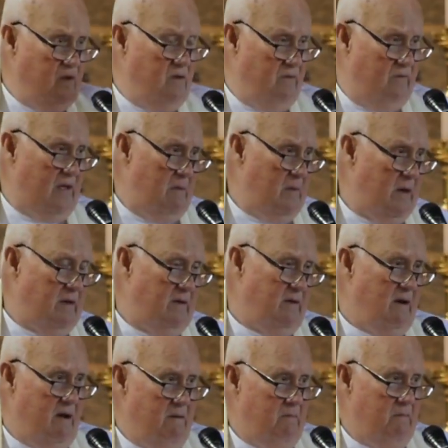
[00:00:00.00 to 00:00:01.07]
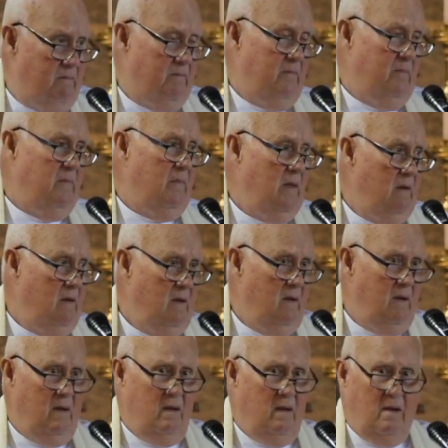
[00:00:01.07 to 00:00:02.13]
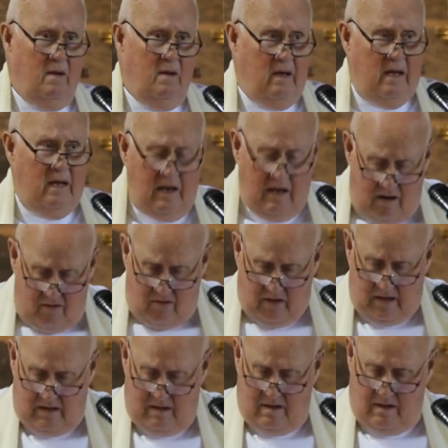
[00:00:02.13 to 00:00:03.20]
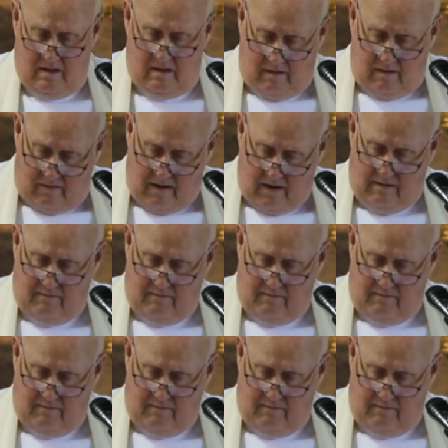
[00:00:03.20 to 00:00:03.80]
of them at a time. Hearing that